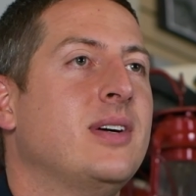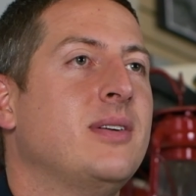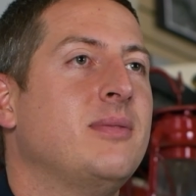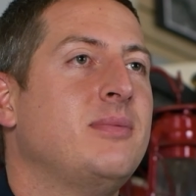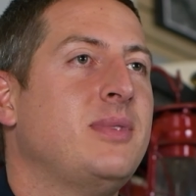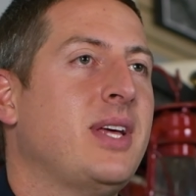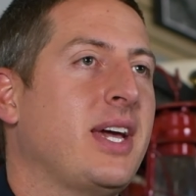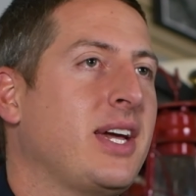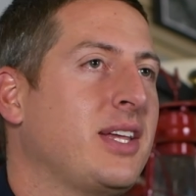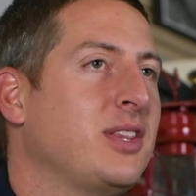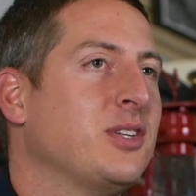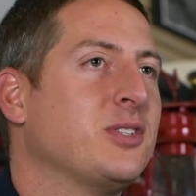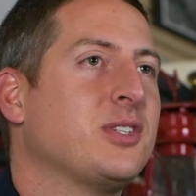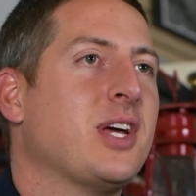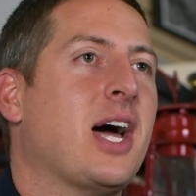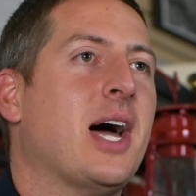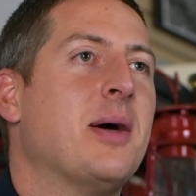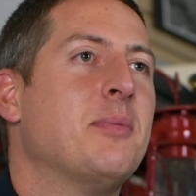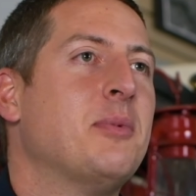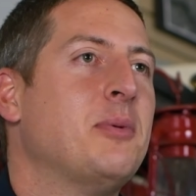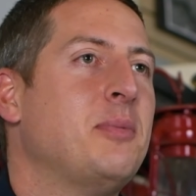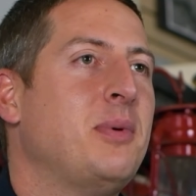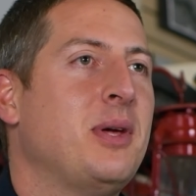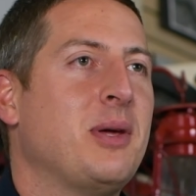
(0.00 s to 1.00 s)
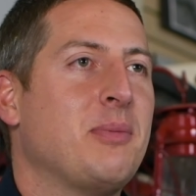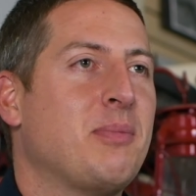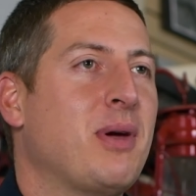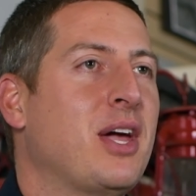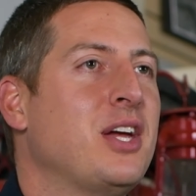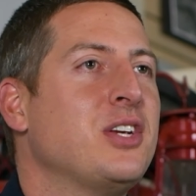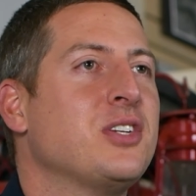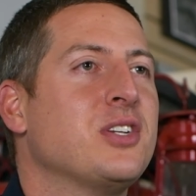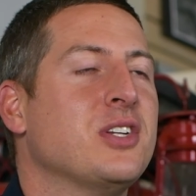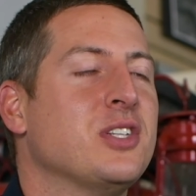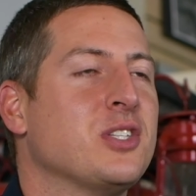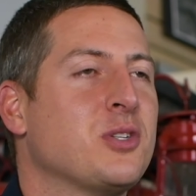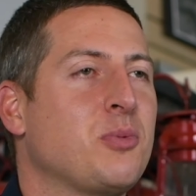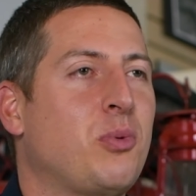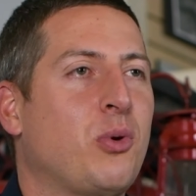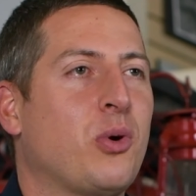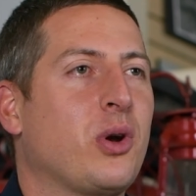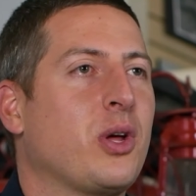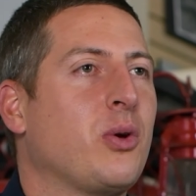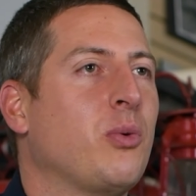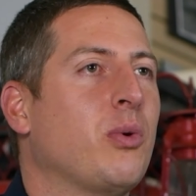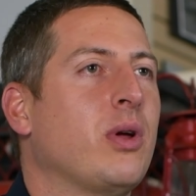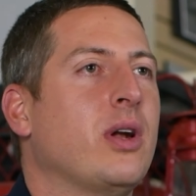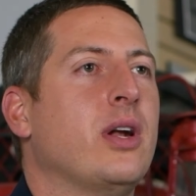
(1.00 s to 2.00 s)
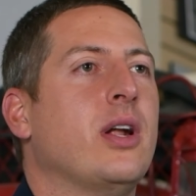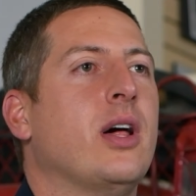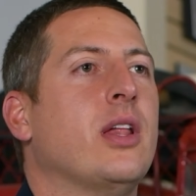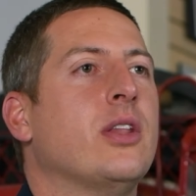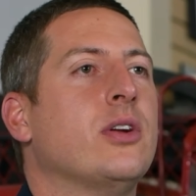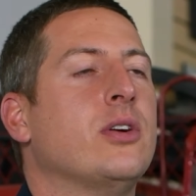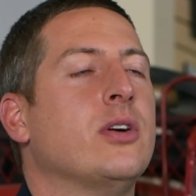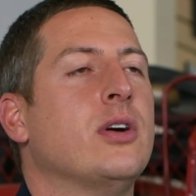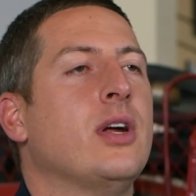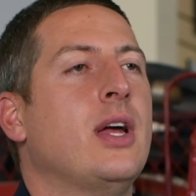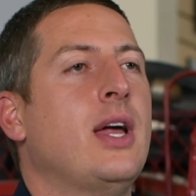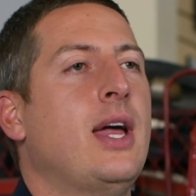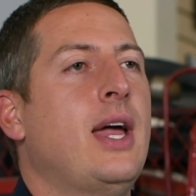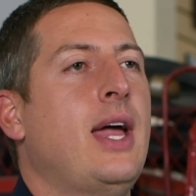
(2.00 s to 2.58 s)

taking their time and being patient and supporting one another.